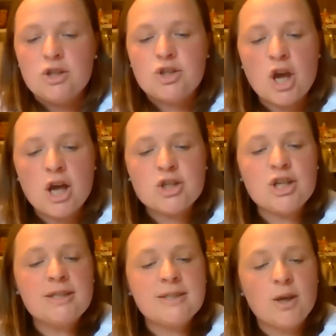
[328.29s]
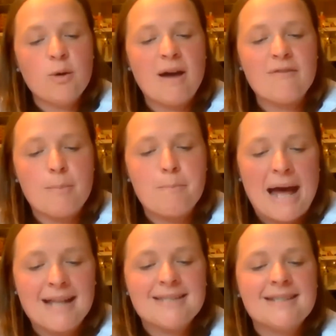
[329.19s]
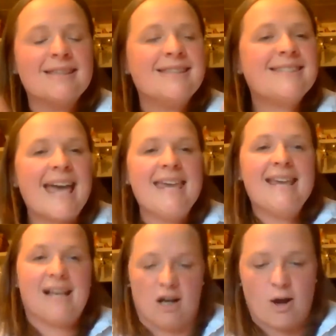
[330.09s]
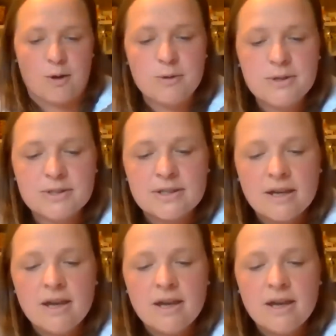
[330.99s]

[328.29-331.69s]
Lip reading: Churches who have abandoned the day clothes